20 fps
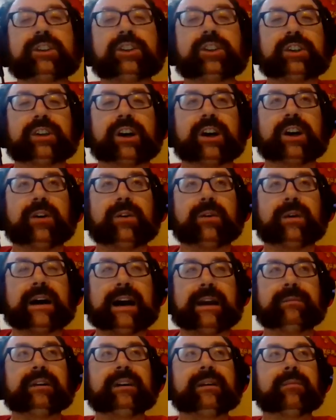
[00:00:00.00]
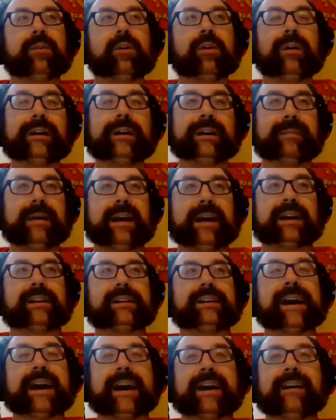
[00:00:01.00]
the show, I would
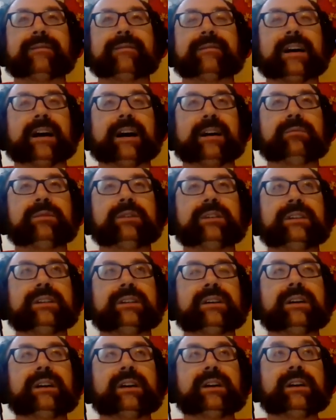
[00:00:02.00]
automatically have I would